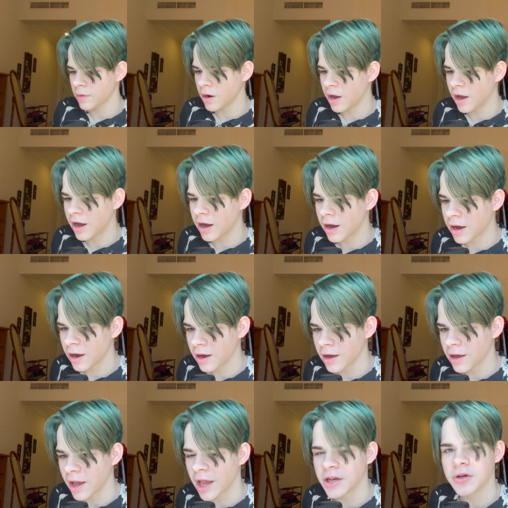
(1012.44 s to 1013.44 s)
Uh,
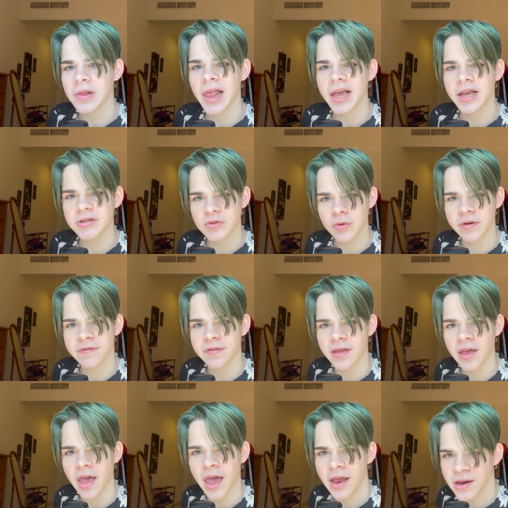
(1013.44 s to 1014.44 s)
I do like sort of the
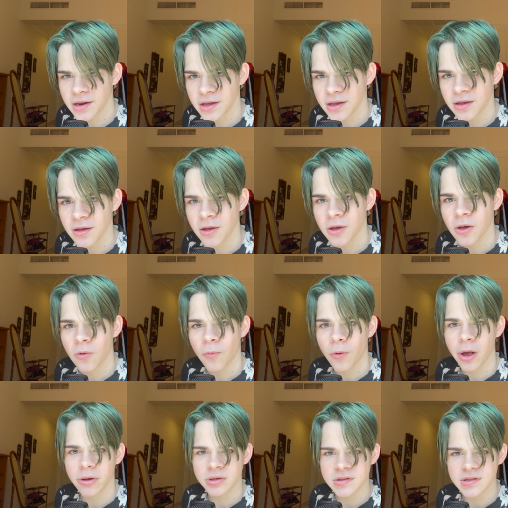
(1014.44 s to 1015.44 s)
ending
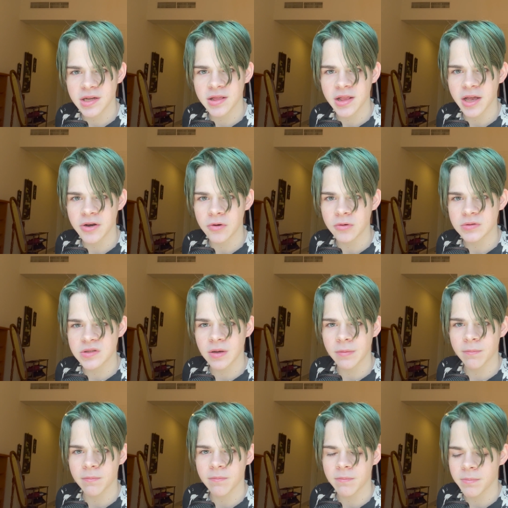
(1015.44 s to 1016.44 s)
where instead they do
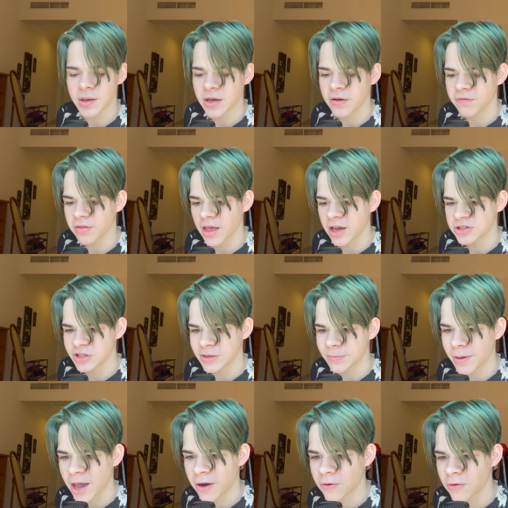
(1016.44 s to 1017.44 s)
some big flashy
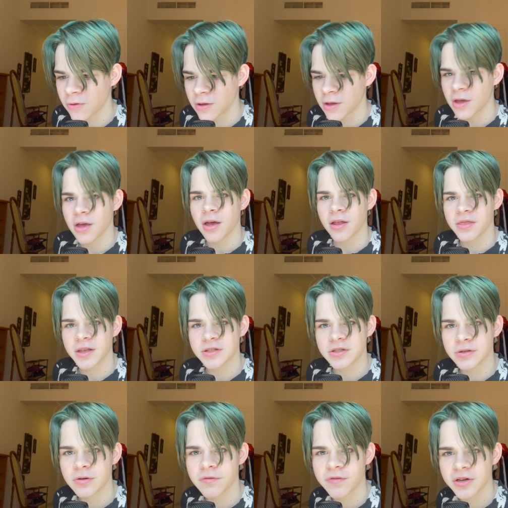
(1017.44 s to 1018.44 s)
battle. The
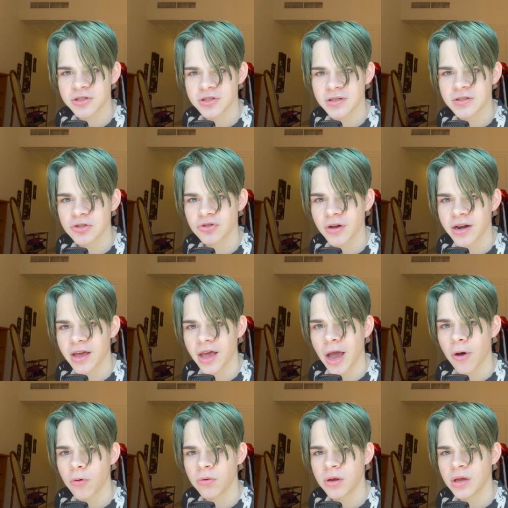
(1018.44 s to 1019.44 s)
two visions try
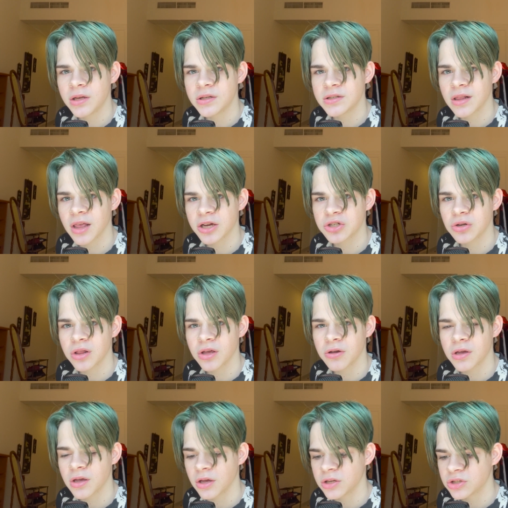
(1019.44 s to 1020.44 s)
to out
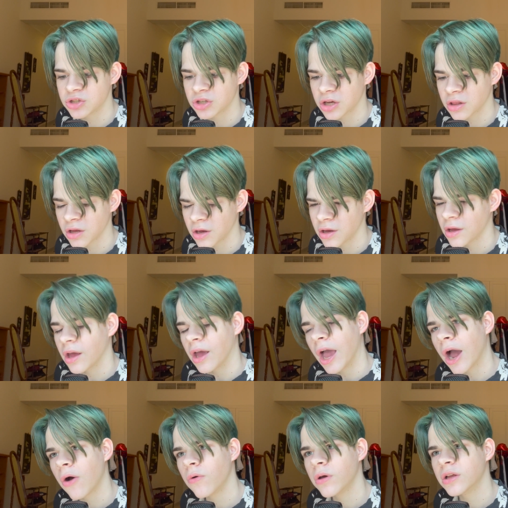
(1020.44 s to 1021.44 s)
intellectually each other,
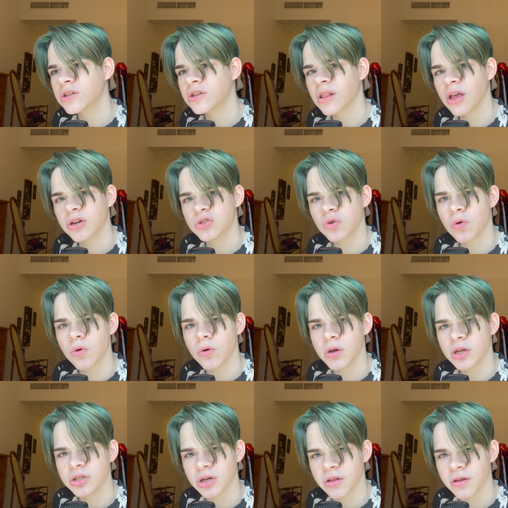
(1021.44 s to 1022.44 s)
out intellectual
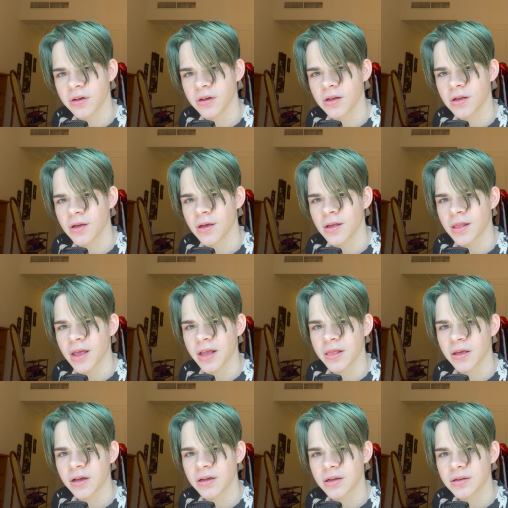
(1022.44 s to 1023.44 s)
each other, like
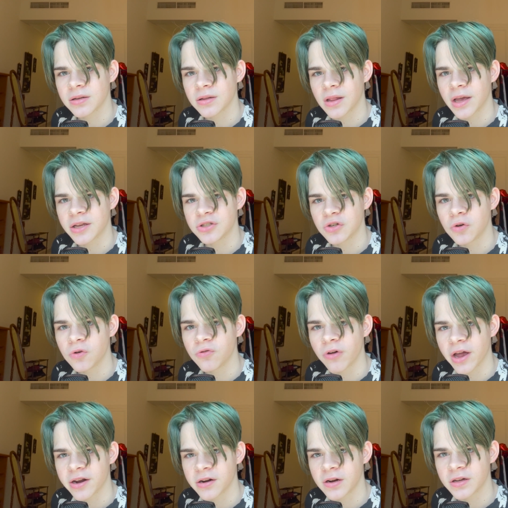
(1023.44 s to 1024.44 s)
the like two
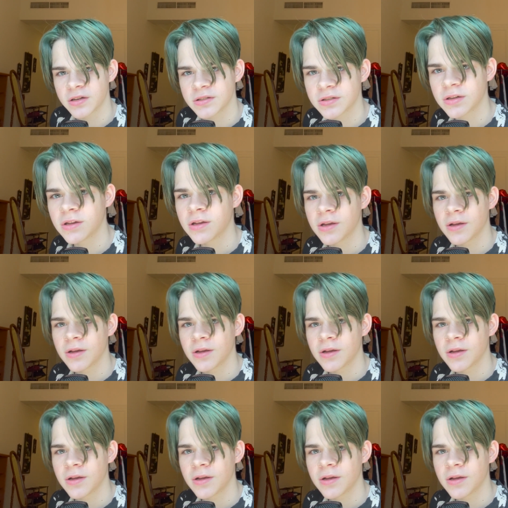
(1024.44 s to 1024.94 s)
creditors